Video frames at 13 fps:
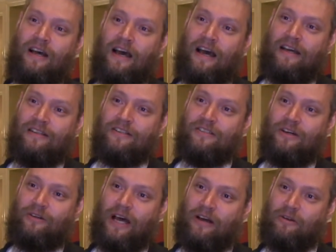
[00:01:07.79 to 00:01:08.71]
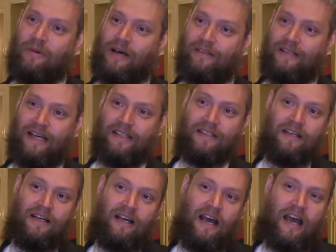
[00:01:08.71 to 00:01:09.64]
Uh, there's no doubt about that.
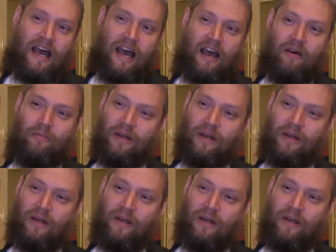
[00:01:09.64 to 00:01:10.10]
Uh,